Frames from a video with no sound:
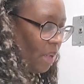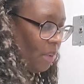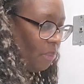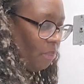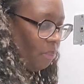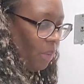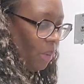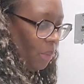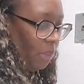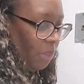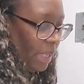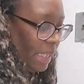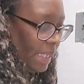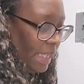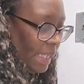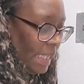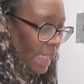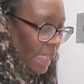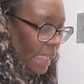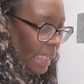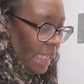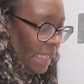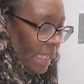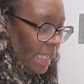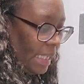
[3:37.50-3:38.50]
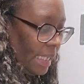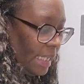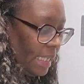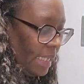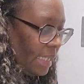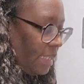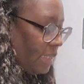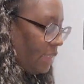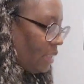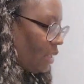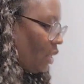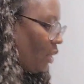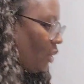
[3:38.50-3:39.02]
what we need
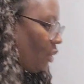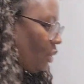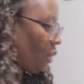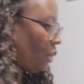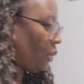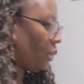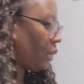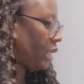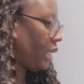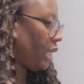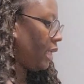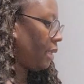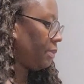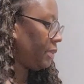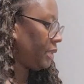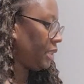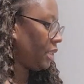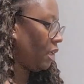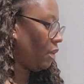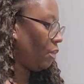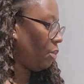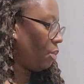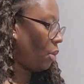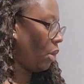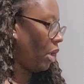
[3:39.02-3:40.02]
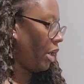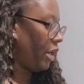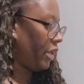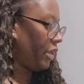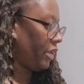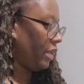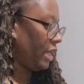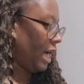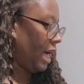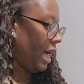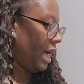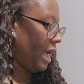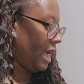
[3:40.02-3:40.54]
is 2 cups of water.
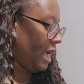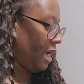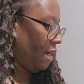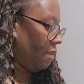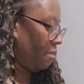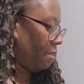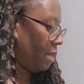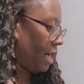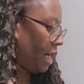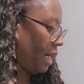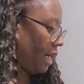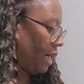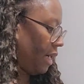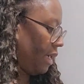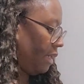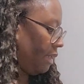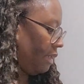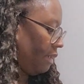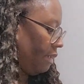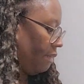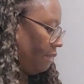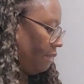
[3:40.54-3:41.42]
I have my